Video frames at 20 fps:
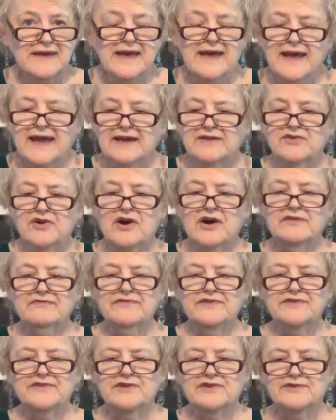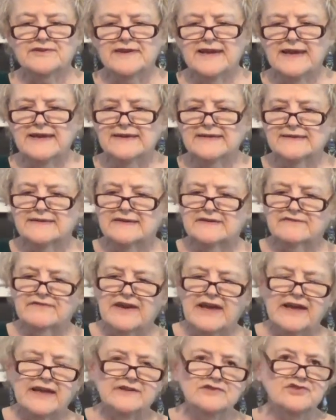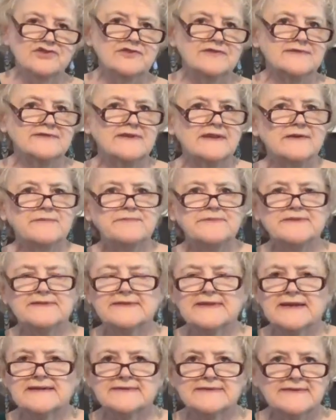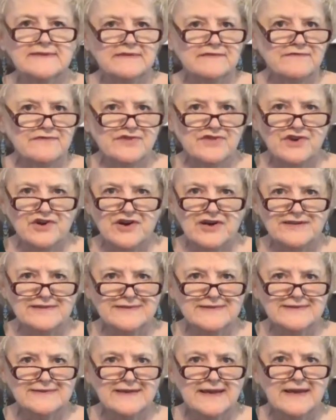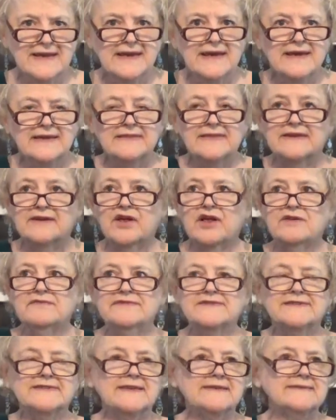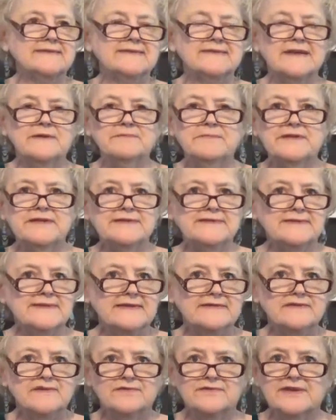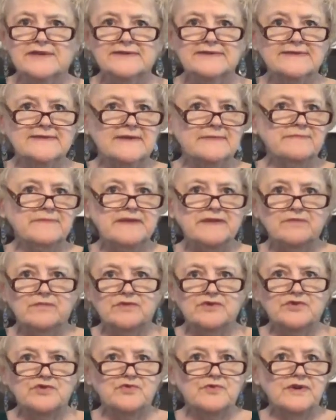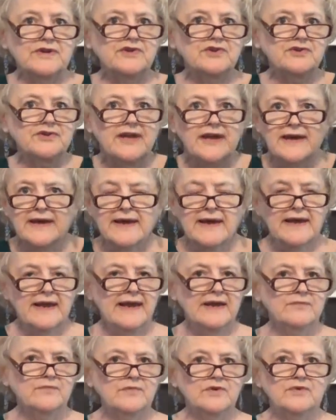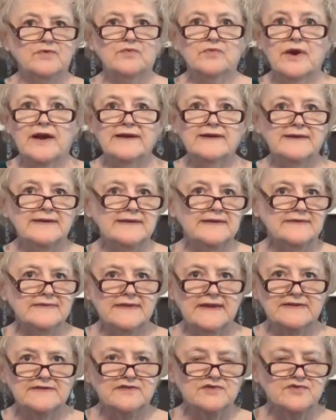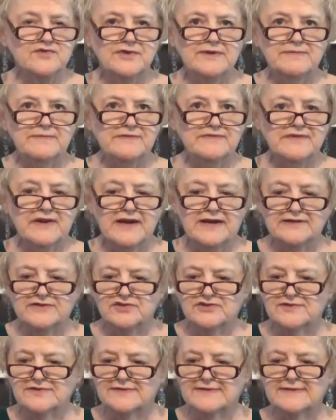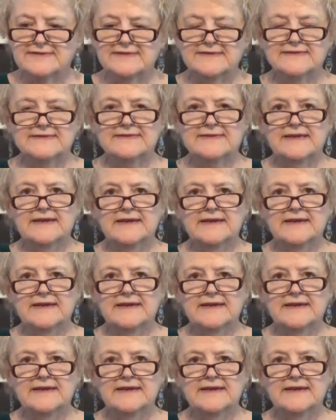And often they're negative, anxious, obsessive thoughts that all of a sudden somebody says or does something, we're triggered, and we're right in that stream of consciousness.